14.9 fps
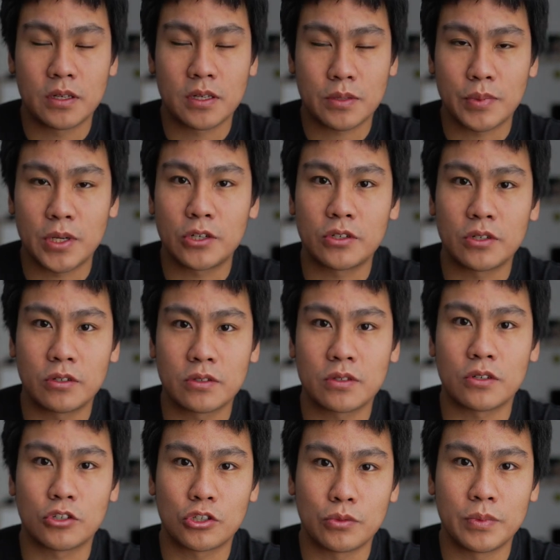especially on
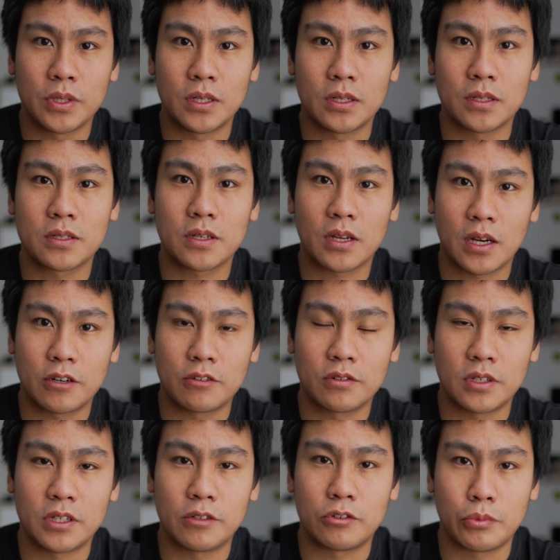social media, is
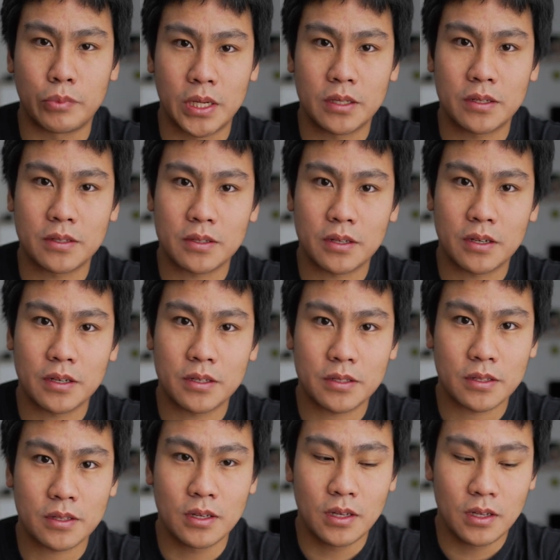currently romanticized